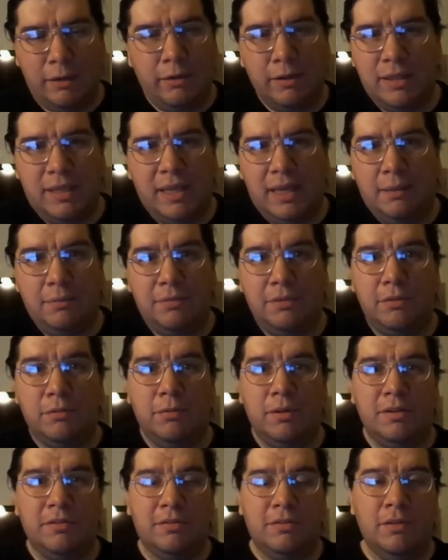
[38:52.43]
Erin came to
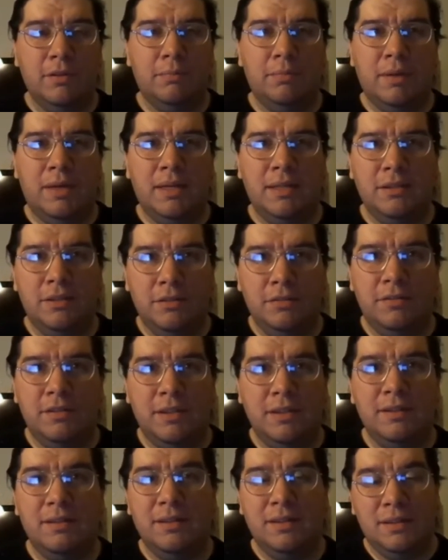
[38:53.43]
the rescue by
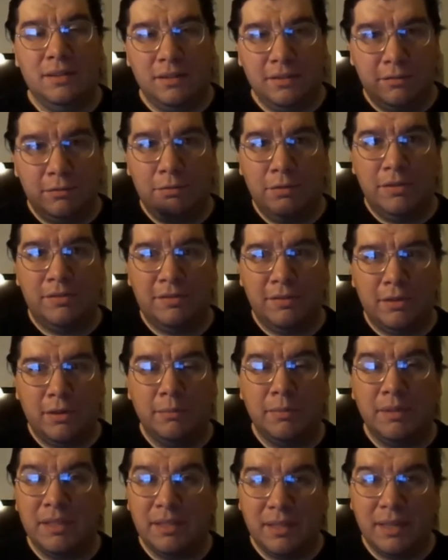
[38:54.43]
using a Swiss
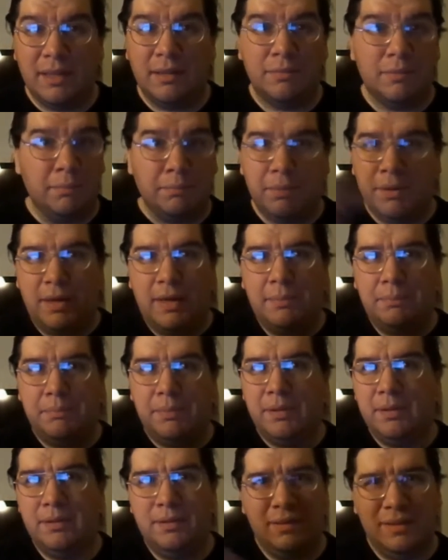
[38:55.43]
Army knife and
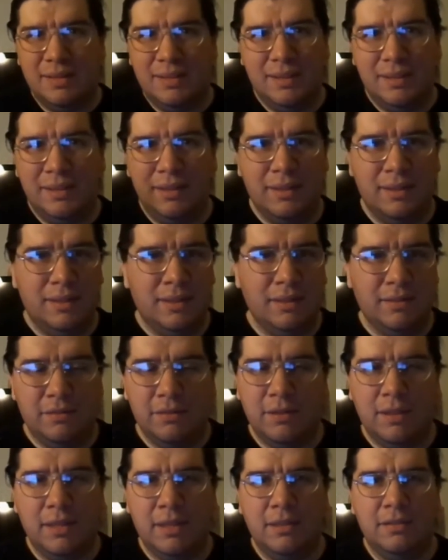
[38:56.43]
pop it.
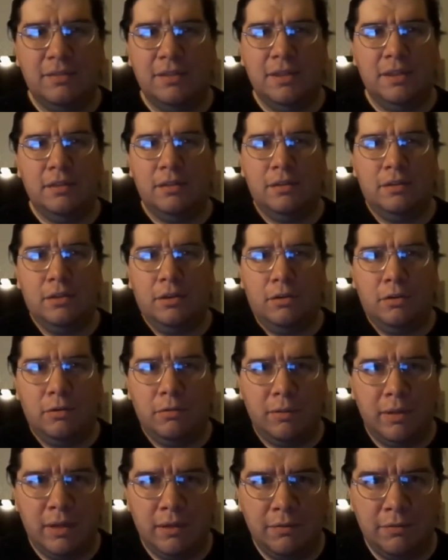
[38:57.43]
So they continue to go
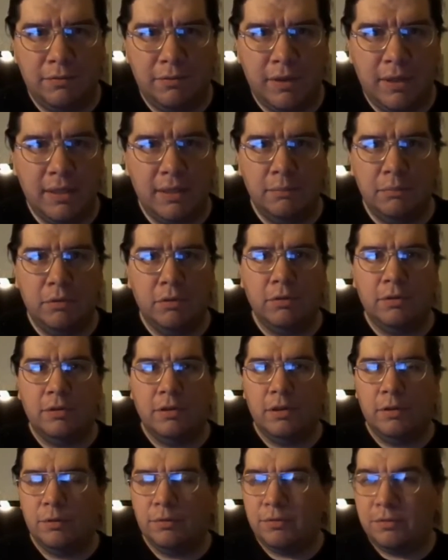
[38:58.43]
around fighting more
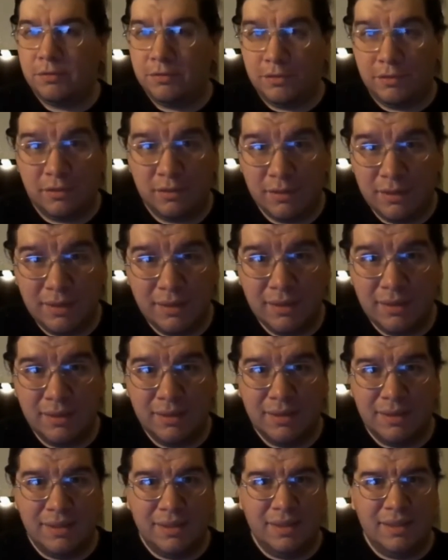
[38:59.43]
ghosts.
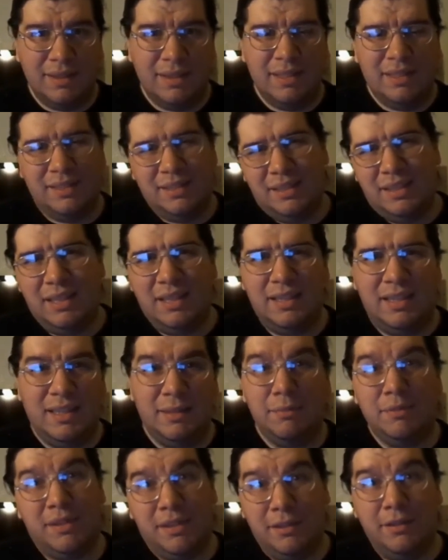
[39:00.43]
Yeah,
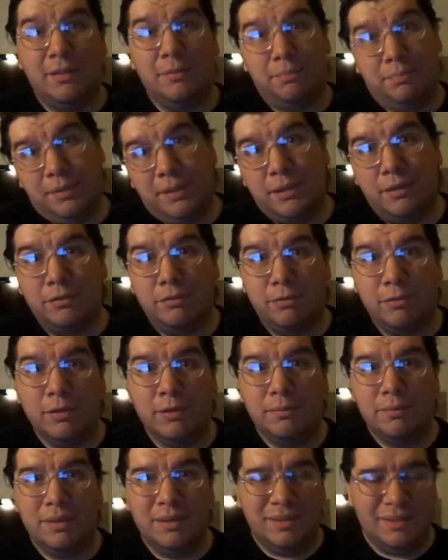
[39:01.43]
they even kill the
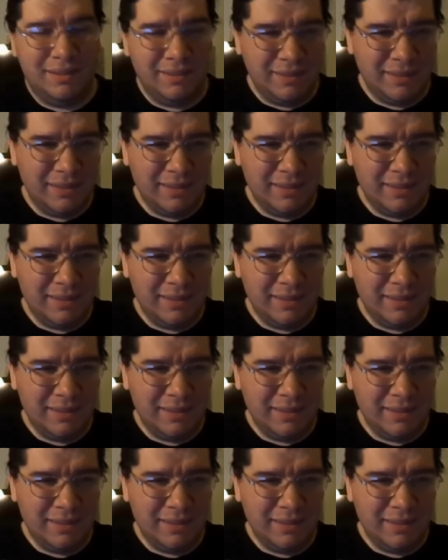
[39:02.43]
pilgrim.